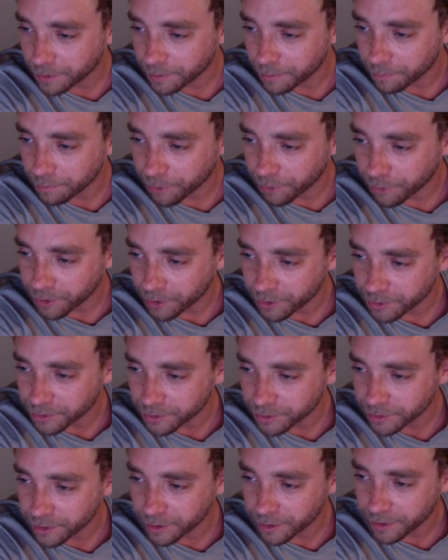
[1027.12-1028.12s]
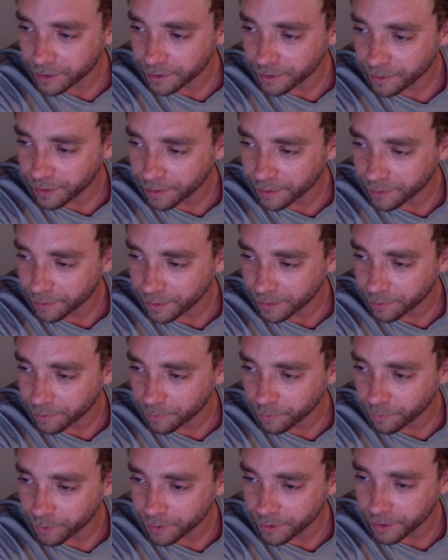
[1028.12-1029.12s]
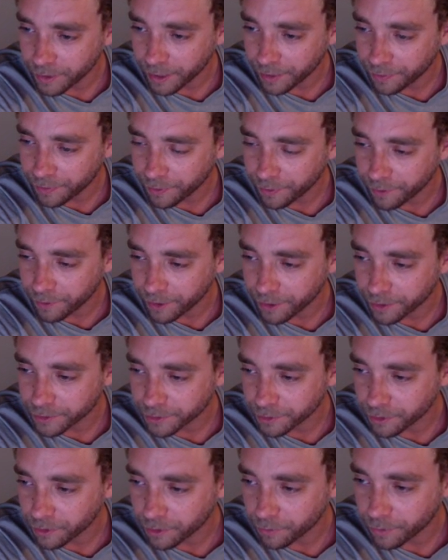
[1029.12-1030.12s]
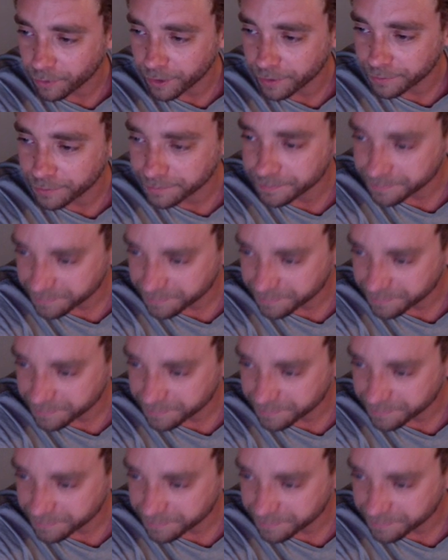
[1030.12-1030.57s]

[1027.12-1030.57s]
Broncos are lucky that they won. I thought Raiders were going to win.